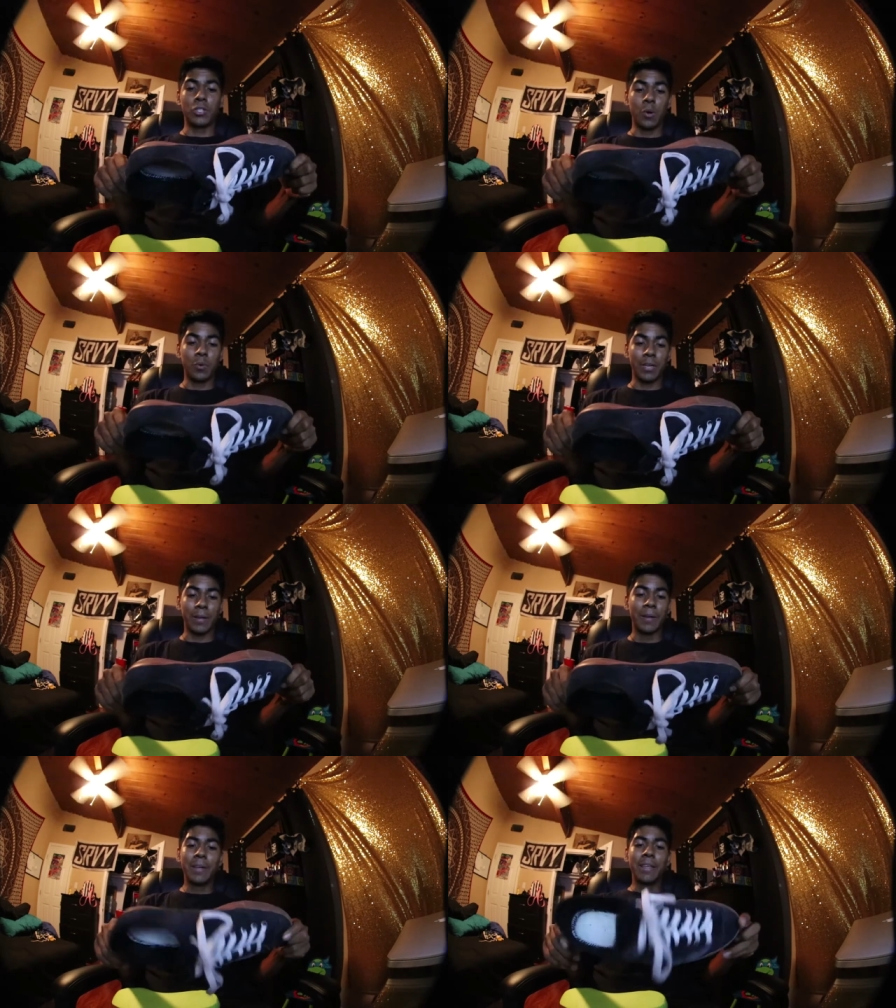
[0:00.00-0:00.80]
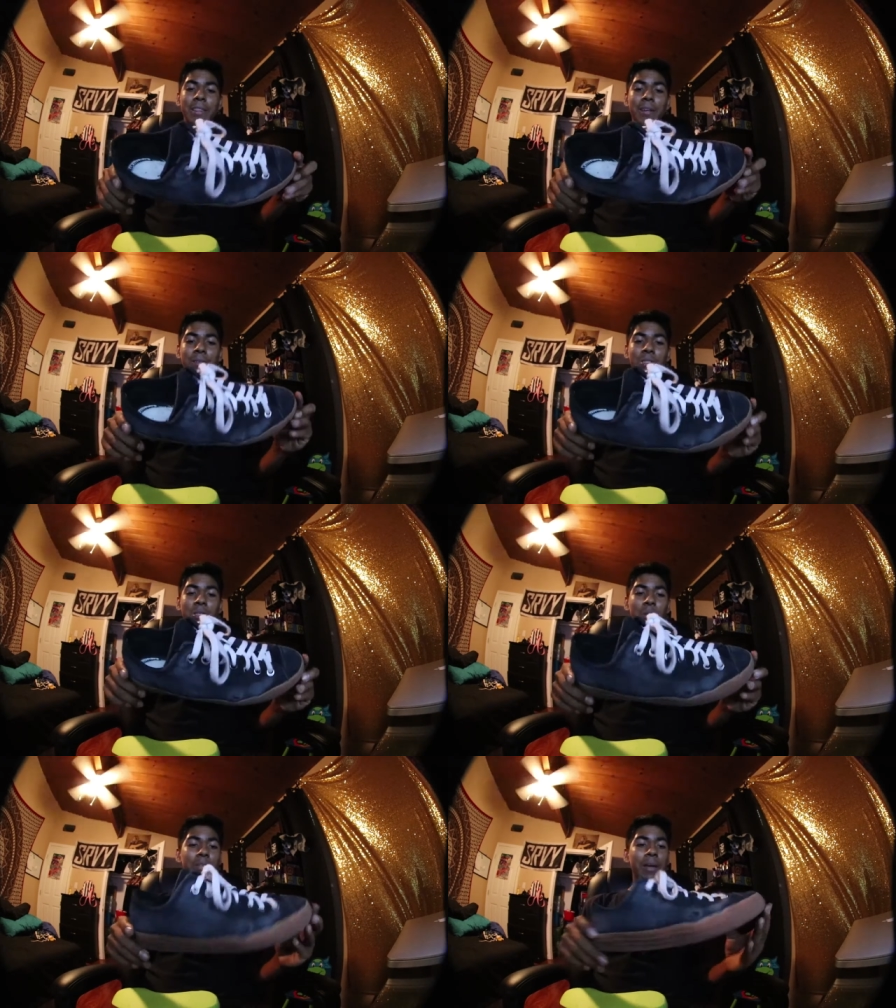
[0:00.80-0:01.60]
joking they're
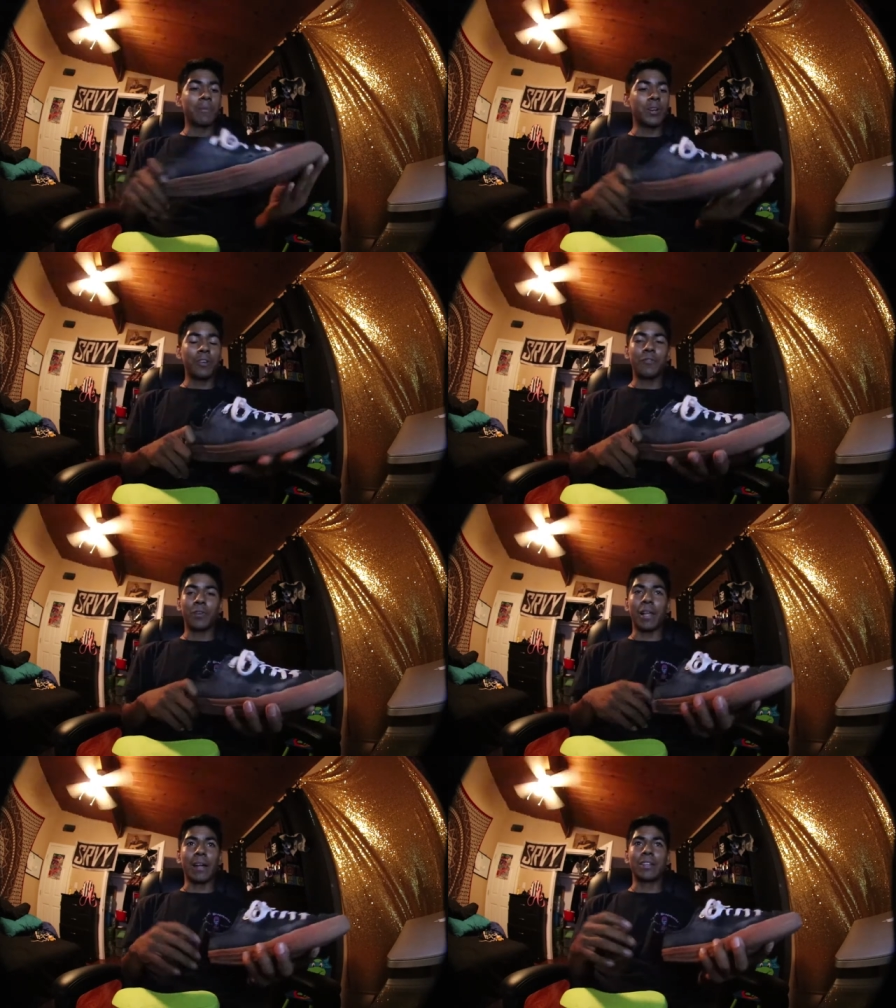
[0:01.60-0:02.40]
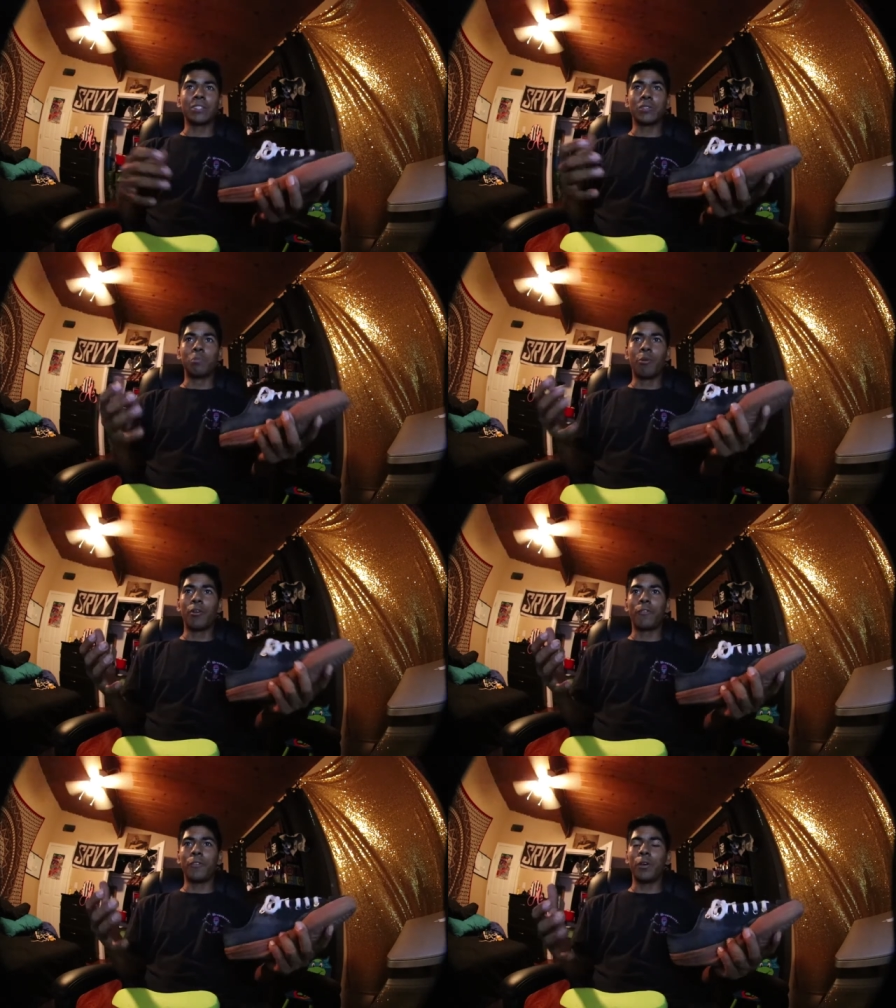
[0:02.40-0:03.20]
so damn good for like just
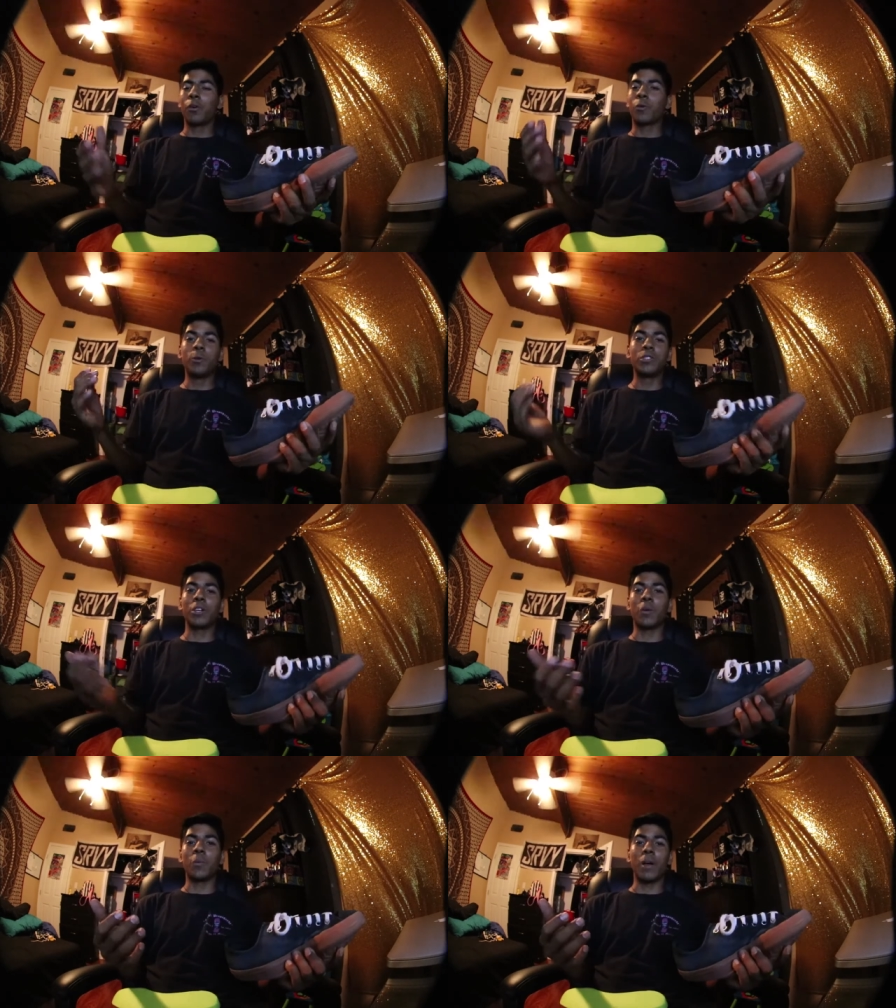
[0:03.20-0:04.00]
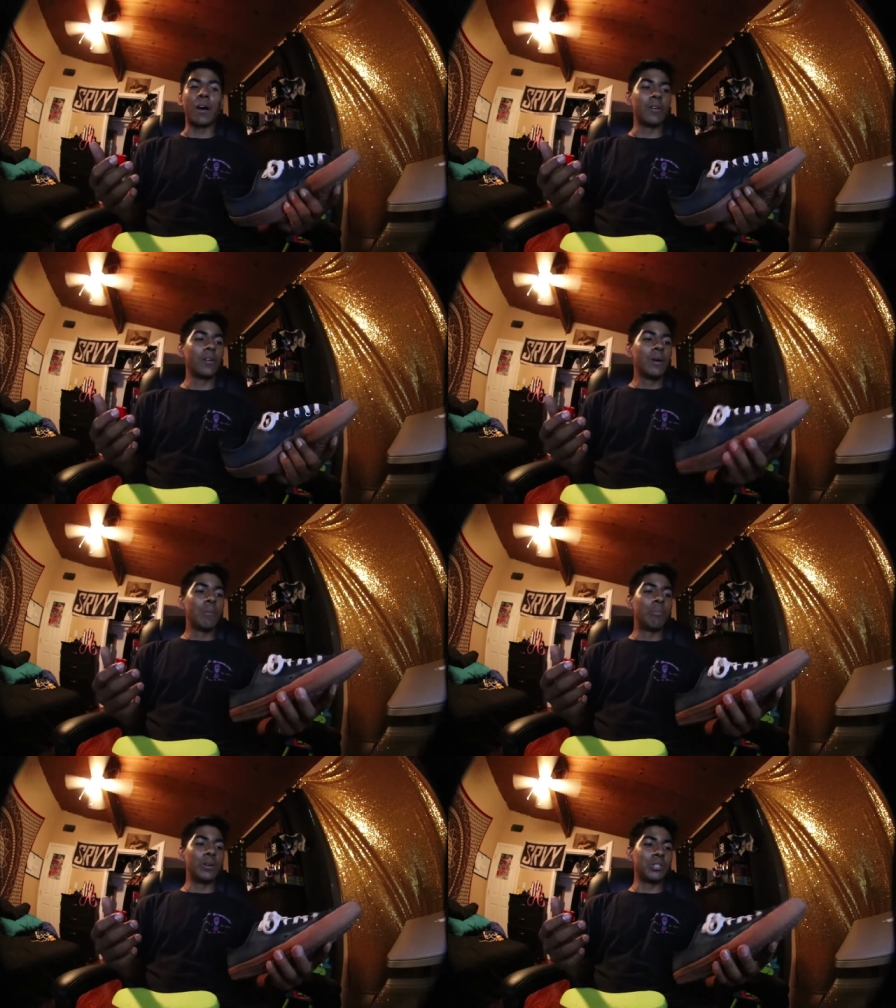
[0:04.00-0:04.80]
board feel cruising around
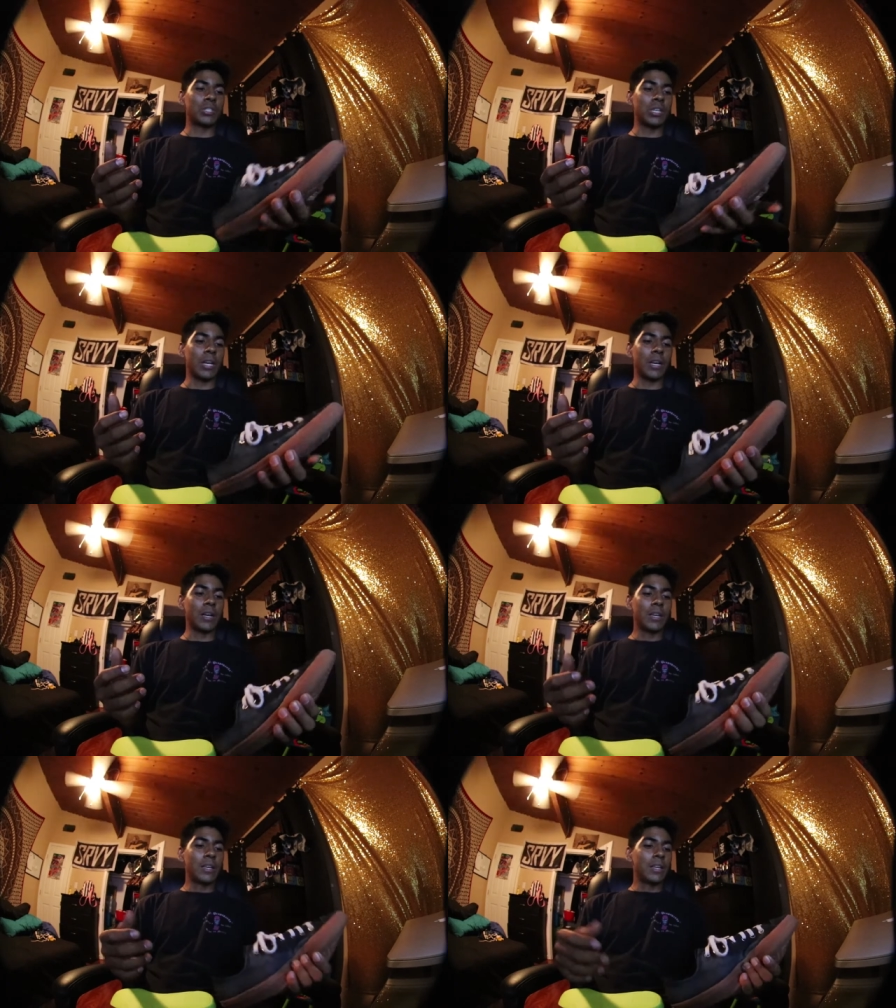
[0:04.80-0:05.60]
pushing,